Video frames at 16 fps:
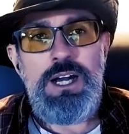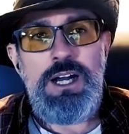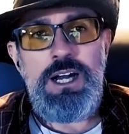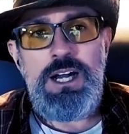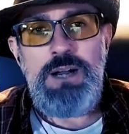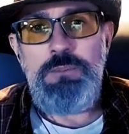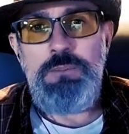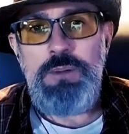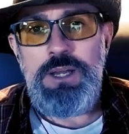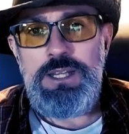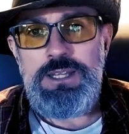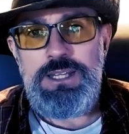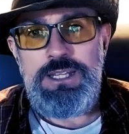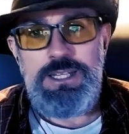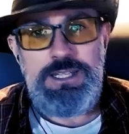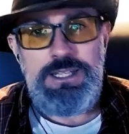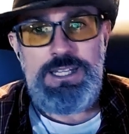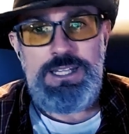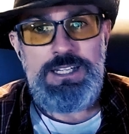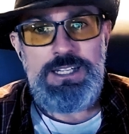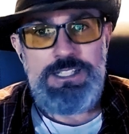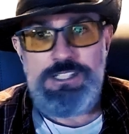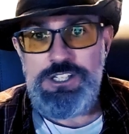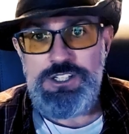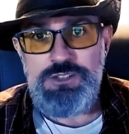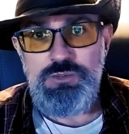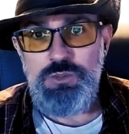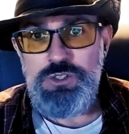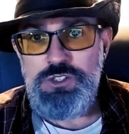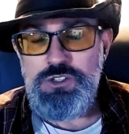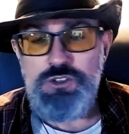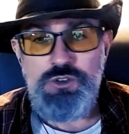but then it just was